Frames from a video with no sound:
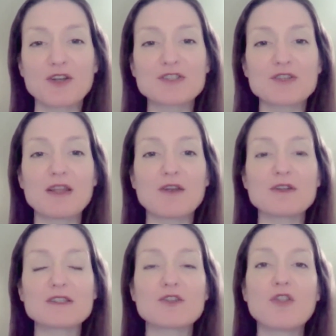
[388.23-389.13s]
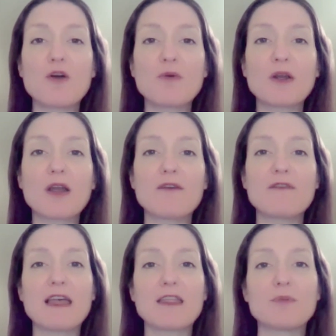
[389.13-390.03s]
so there is lower
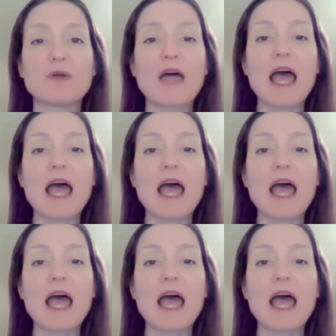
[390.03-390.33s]
available